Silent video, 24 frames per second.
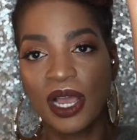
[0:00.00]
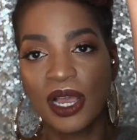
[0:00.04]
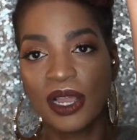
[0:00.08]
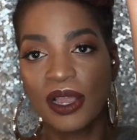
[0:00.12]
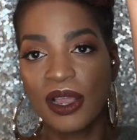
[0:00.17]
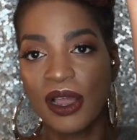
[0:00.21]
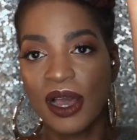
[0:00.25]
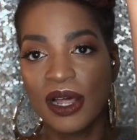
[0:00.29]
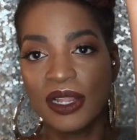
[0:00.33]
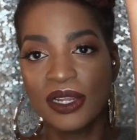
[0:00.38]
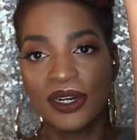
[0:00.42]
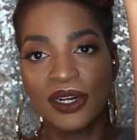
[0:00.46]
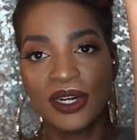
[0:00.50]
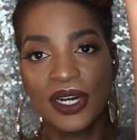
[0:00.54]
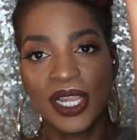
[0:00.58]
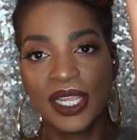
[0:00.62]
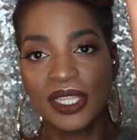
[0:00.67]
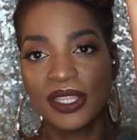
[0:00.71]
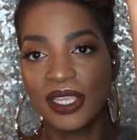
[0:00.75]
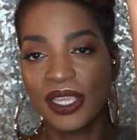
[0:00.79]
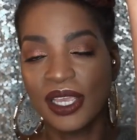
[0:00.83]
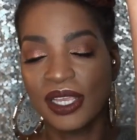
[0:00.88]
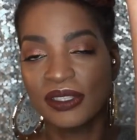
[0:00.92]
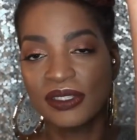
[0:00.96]
color
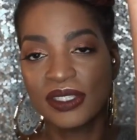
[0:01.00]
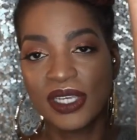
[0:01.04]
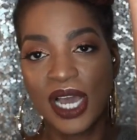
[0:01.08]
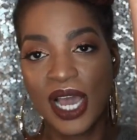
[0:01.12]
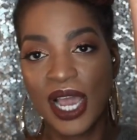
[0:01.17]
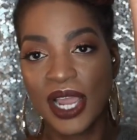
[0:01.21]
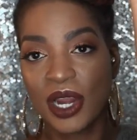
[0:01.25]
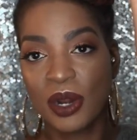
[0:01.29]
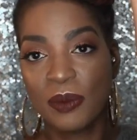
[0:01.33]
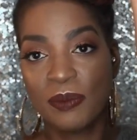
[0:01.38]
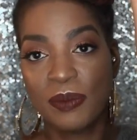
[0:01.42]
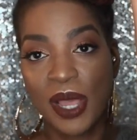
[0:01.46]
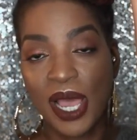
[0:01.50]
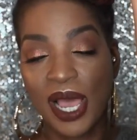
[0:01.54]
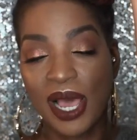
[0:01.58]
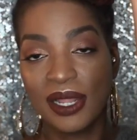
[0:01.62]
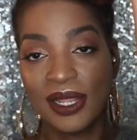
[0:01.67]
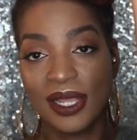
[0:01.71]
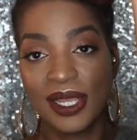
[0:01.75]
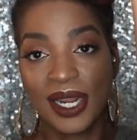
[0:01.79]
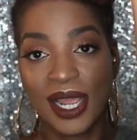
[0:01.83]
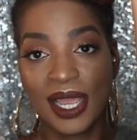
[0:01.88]
in the entire palette.